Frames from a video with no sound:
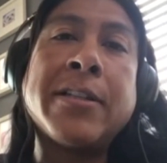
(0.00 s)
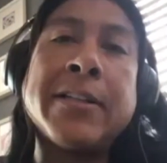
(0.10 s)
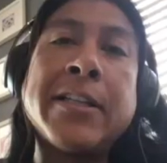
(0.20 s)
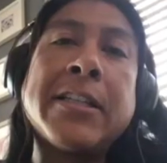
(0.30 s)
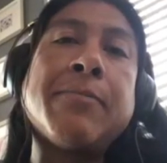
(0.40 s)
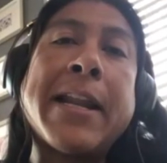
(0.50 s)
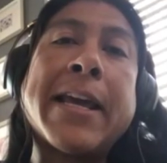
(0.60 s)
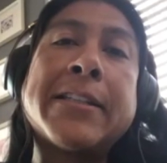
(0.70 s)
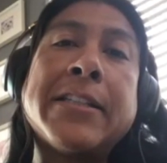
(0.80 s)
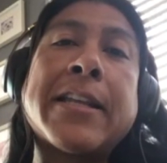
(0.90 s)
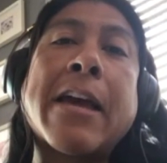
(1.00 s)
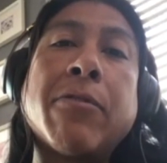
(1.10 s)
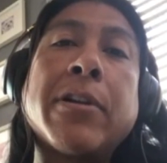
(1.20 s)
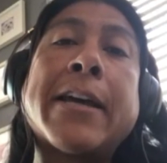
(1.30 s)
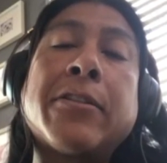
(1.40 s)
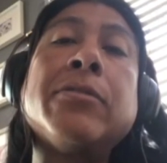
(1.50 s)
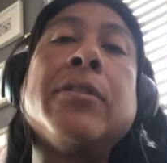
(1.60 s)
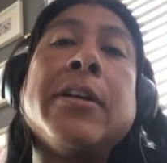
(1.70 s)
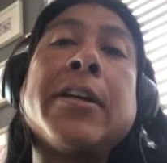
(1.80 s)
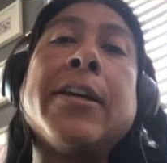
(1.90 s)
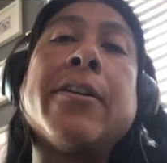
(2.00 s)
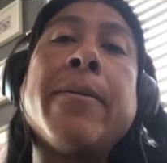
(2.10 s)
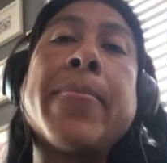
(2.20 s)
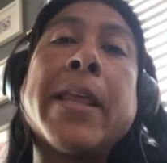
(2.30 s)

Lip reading: And this is my legacy that I would like to hear,